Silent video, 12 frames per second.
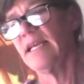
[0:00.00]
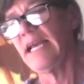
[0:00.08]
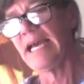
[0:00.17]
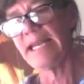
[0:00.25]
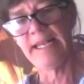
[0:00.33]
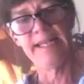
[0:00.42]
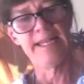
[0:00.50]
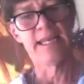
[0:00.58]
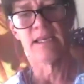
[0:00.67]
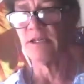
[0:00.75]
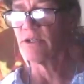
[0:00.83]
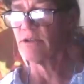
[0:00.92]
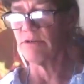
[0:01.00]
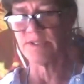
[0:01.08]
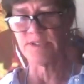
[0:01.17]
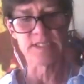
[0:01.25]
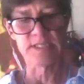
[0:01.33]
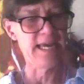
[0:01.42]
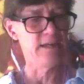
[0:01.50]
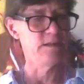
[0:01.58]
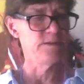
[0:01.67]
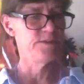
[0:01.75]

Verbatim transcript: and link across scale.